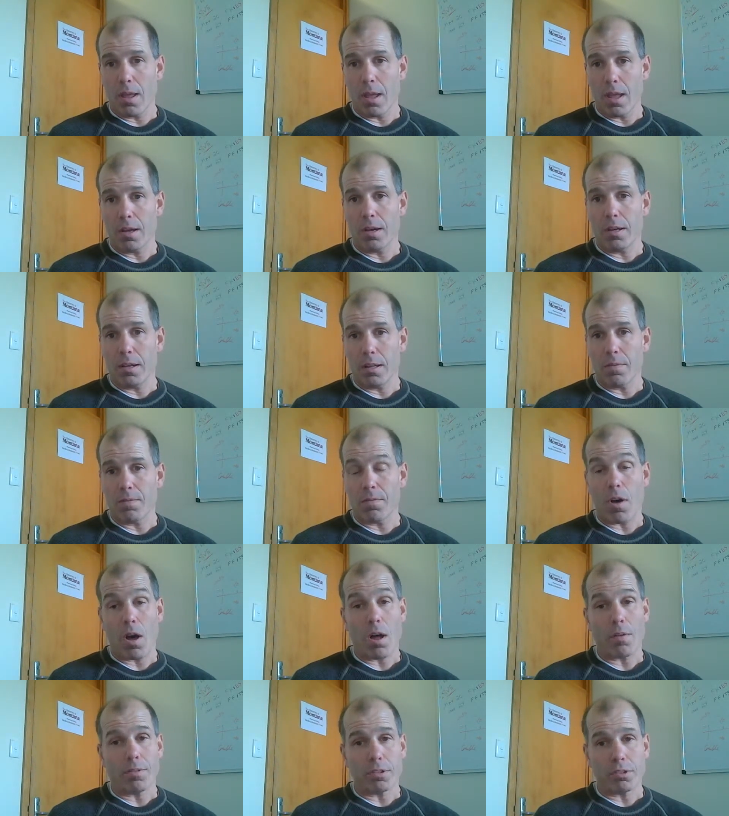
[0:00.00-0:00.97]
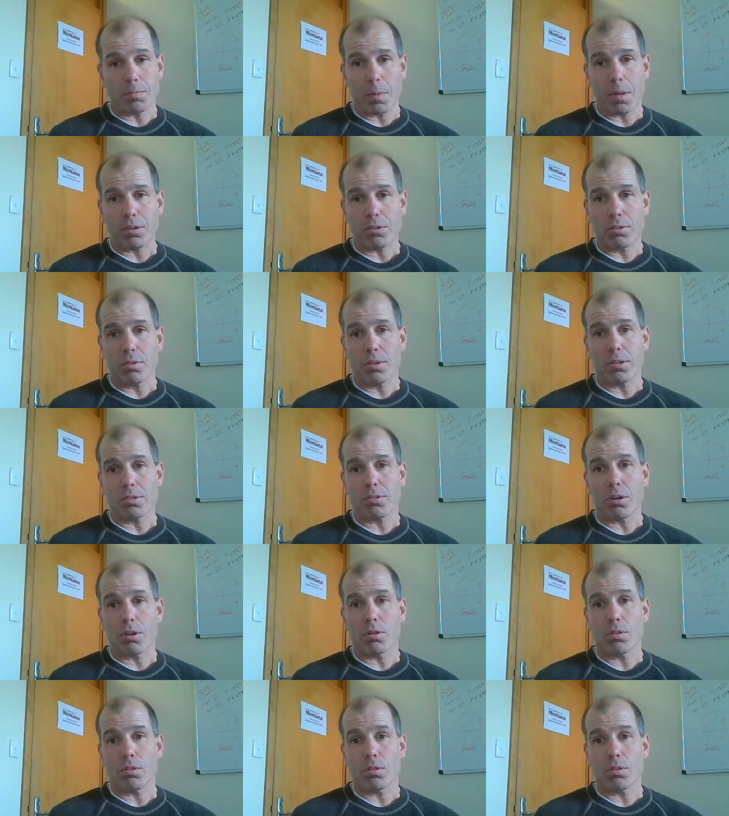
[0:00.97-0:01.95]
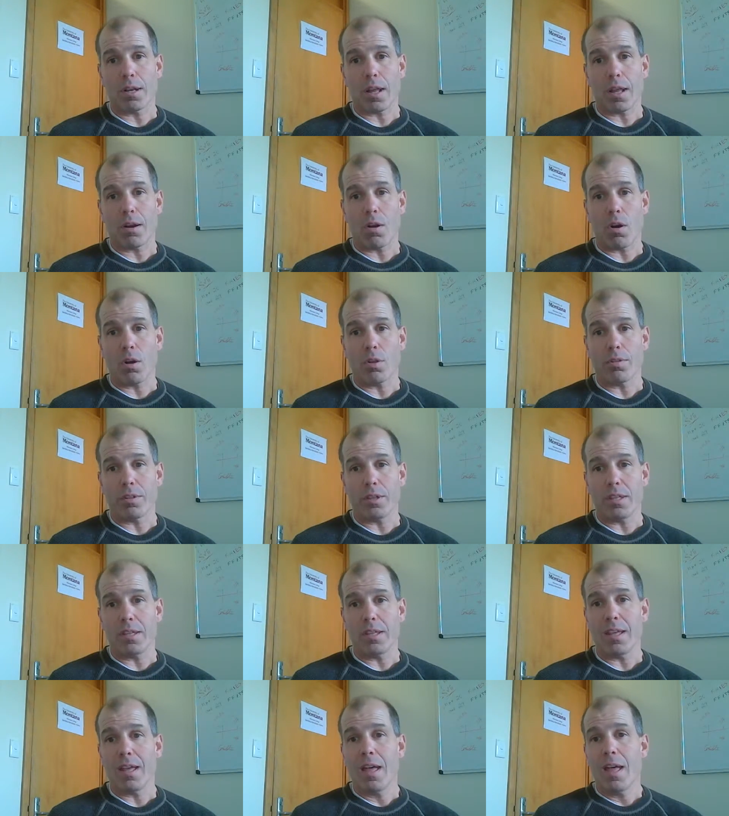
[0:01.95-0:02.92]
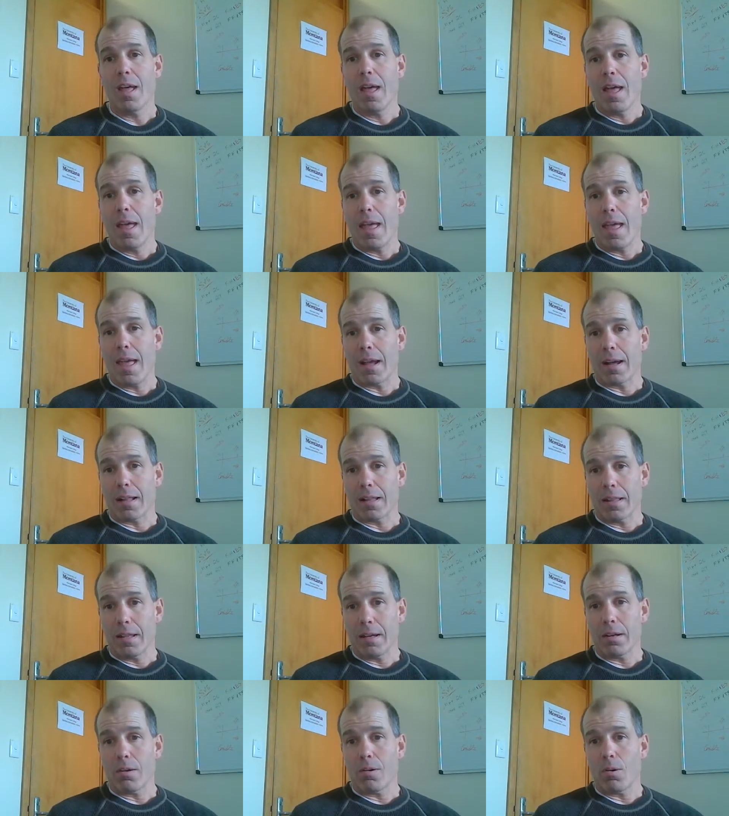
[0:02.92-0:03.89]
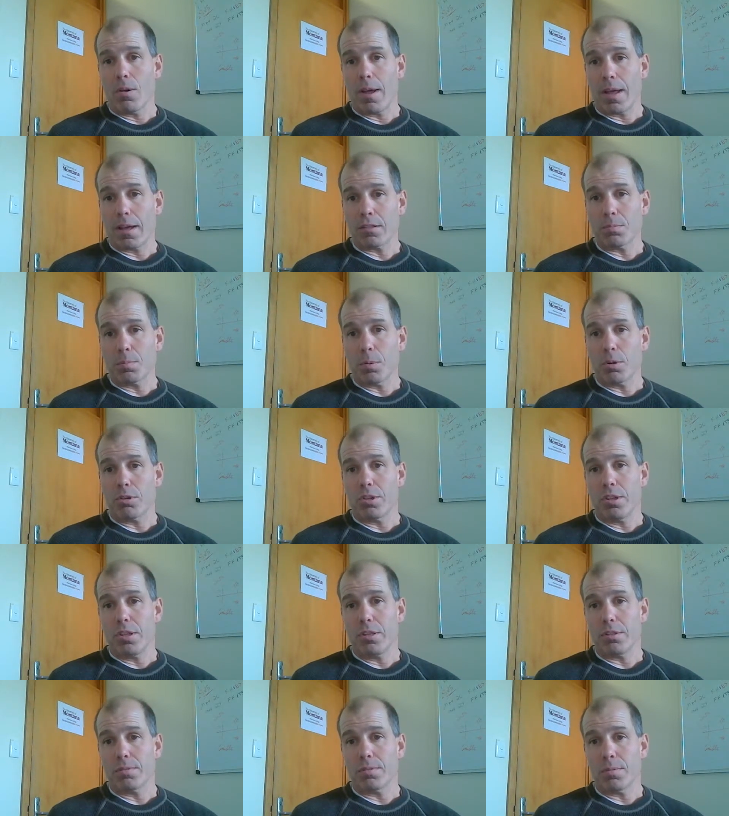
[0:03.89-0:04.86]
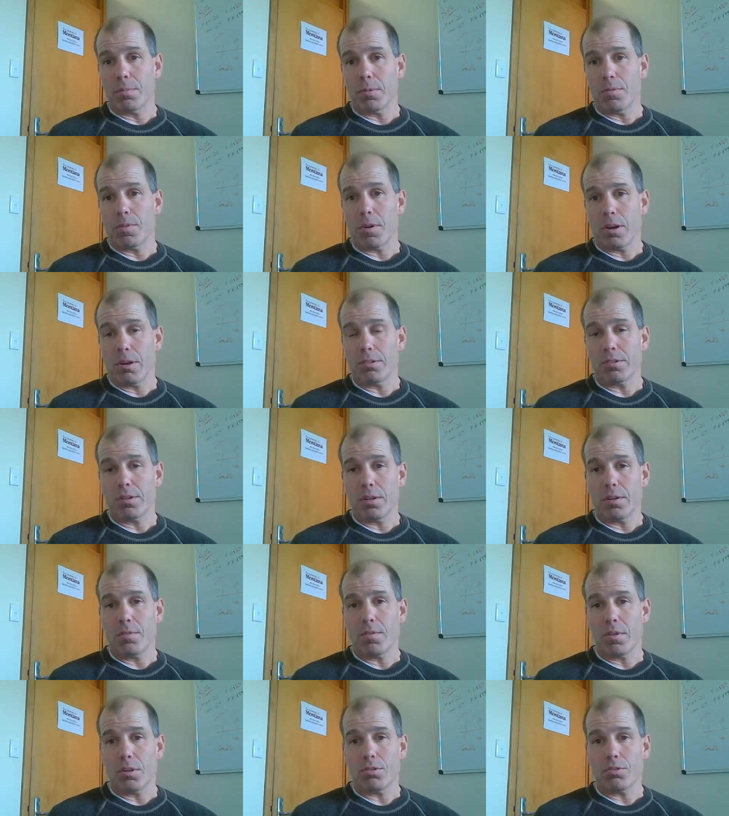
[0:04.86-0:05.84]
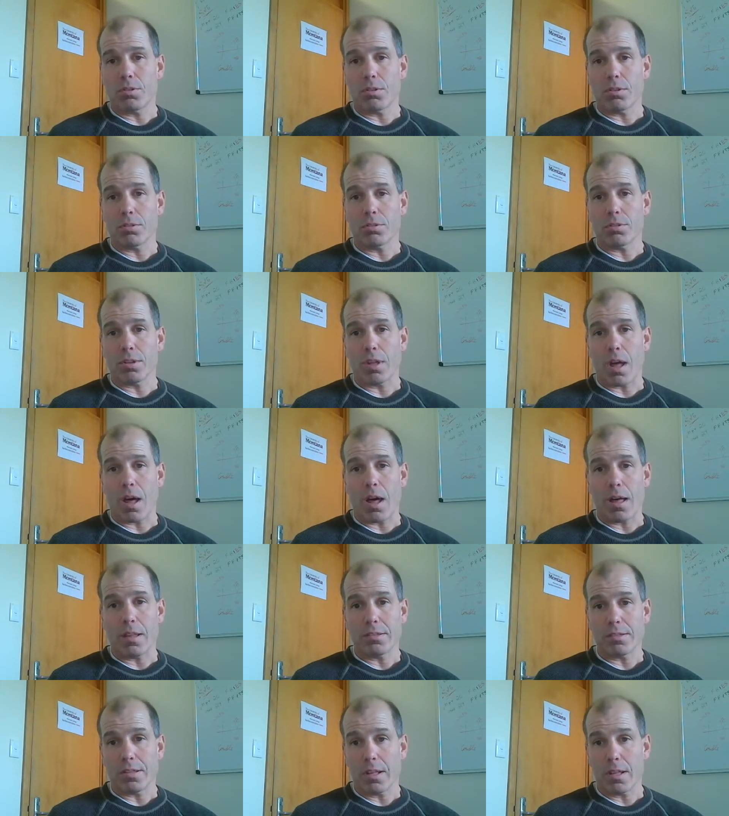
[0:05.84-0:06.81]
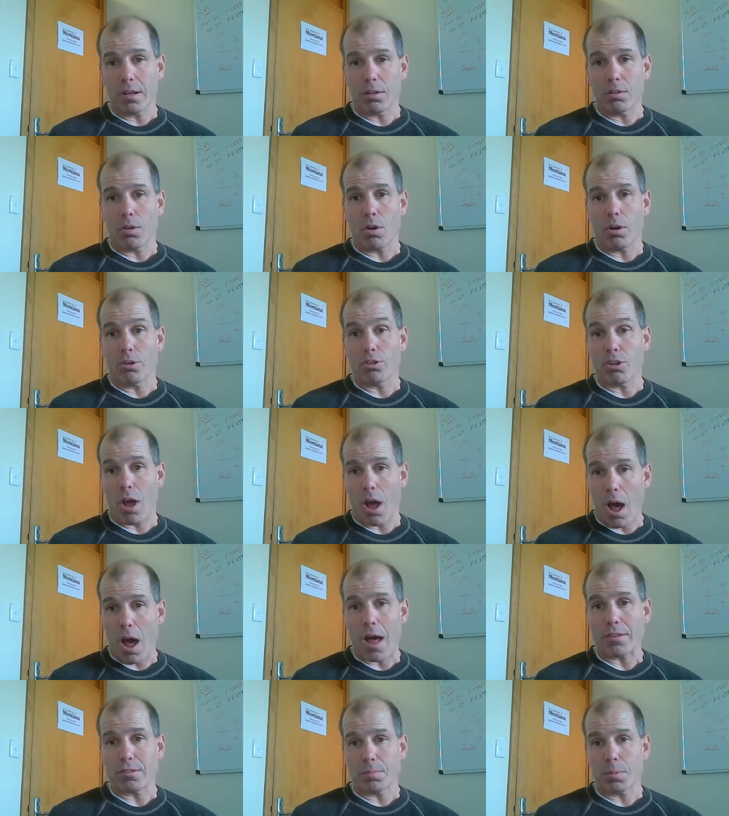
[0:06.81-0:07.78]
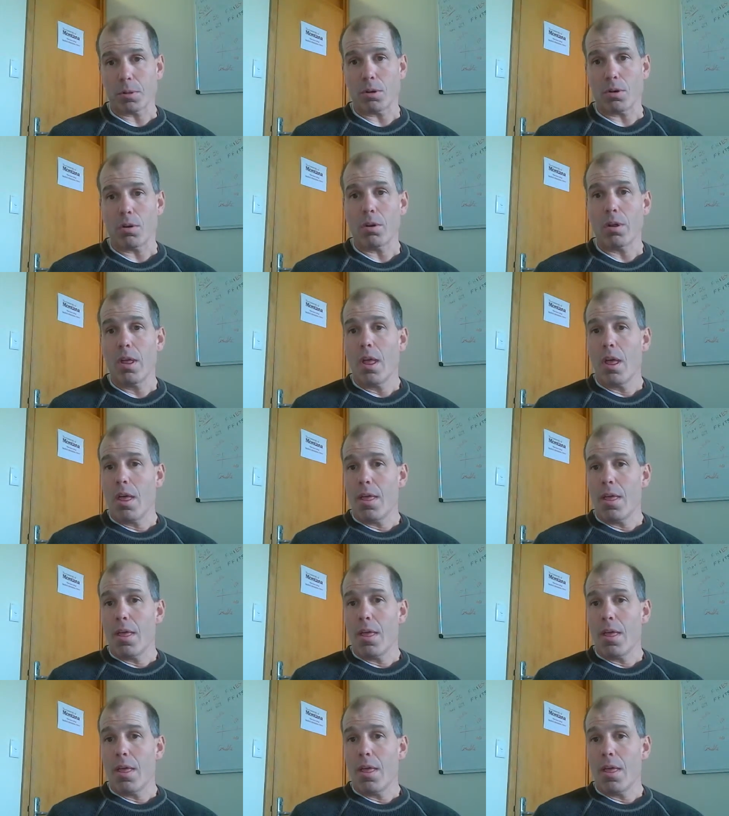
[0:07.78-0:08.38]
entity involved, especially when you start looking at all the clinical expertise from the various individuals, say in a large hospital.